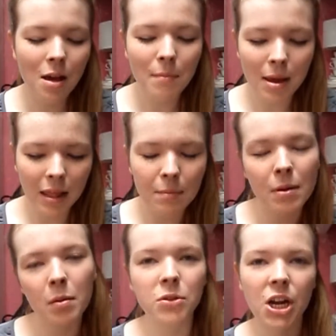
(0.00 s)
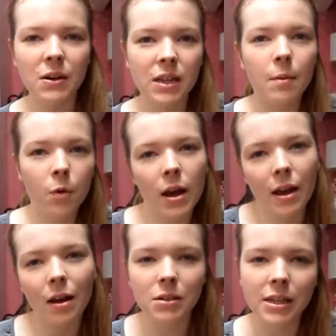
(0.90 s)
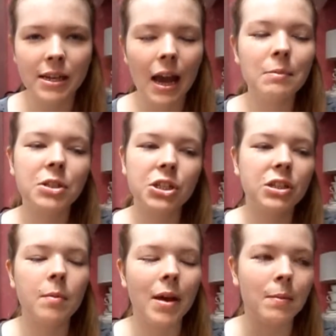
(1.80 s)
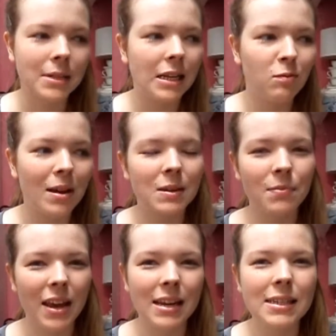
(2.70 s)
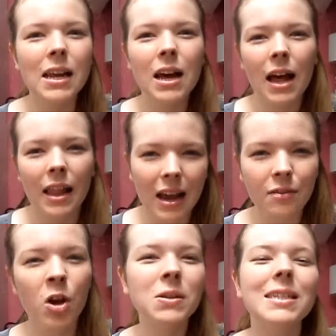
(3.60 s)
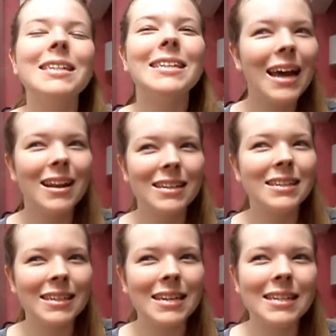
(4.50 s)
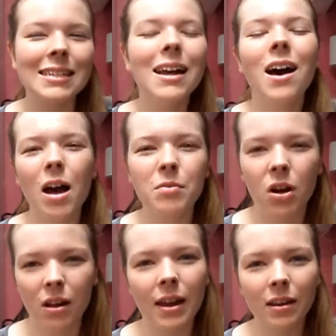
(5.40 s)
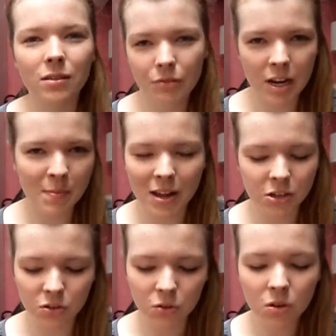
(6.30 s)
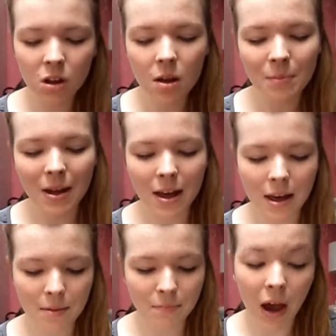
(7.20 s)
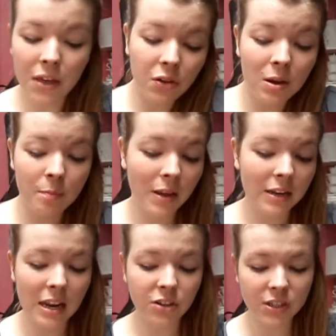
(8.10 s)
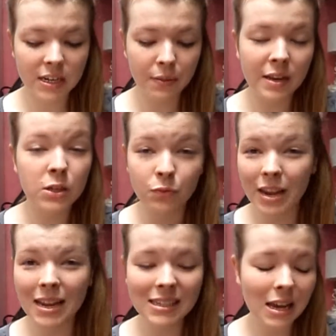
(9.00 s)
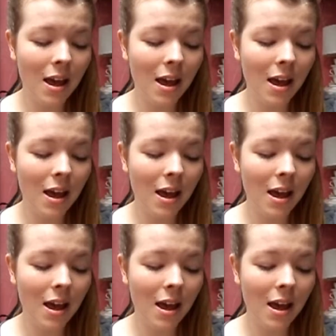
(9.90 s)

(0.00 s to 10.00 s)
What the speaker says: My mum jokes I'm quite OCD. I'm just a bit obsessive about some things. I have OCD tendencies. I'm not like really bad at all. But I thought it would be an interesting thing to read